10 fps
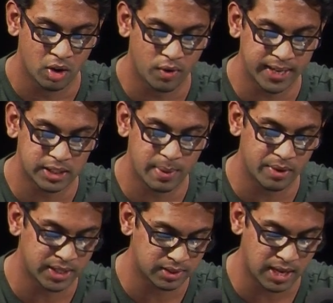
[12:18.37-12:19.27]
writes
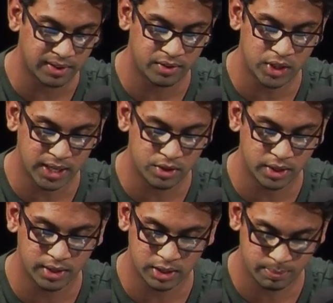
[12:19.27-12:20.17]
about his
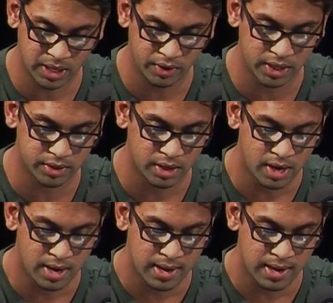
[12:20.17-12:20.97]
life-changing experience.